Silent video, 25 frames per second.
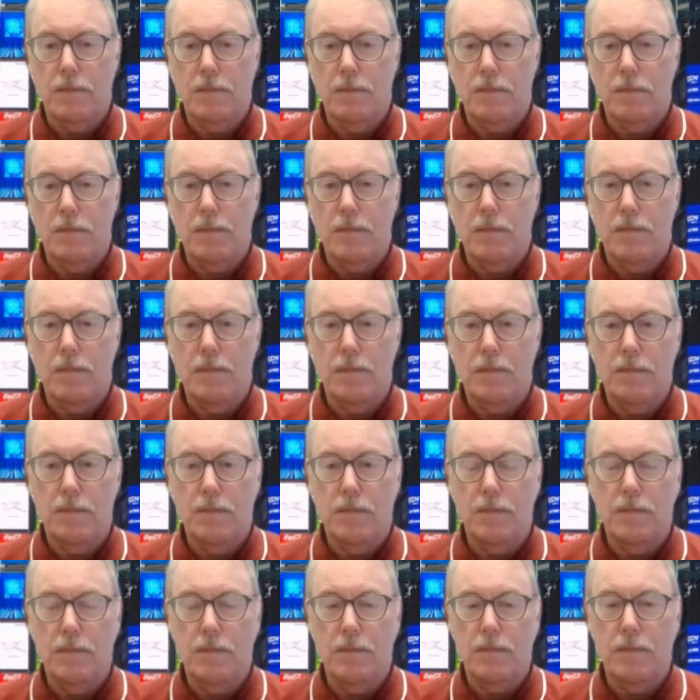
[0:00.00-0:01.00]

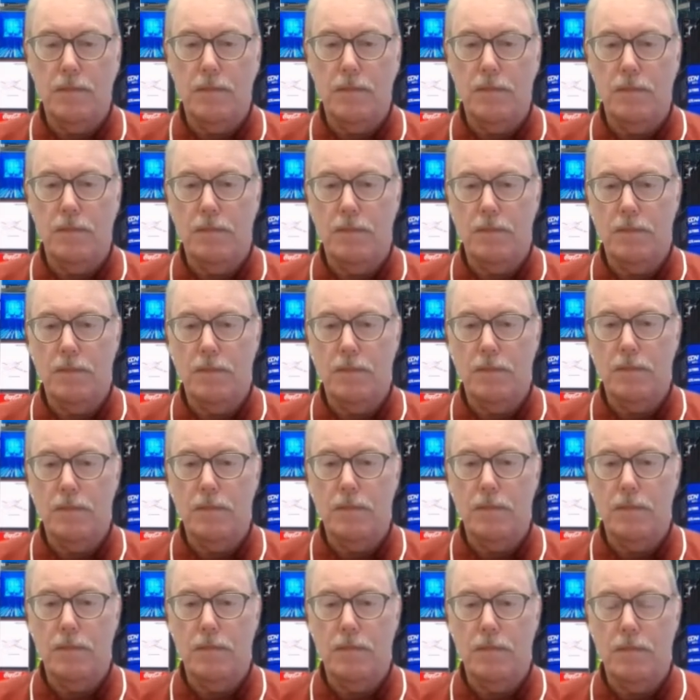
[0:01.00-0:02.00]

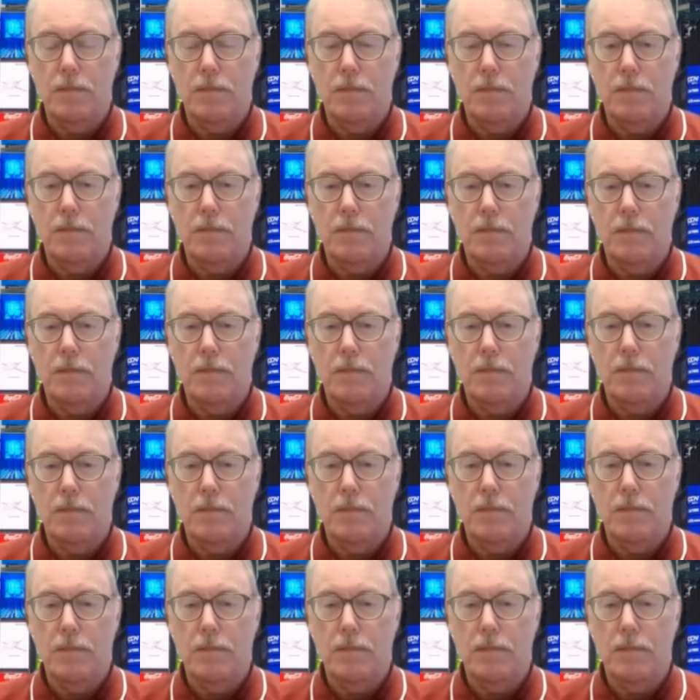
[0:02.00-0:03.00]

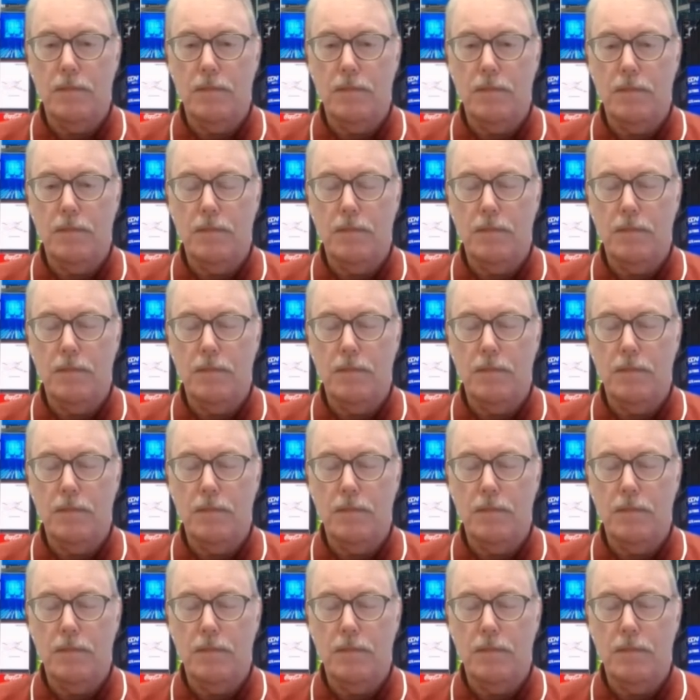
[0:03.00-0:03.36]
(silent)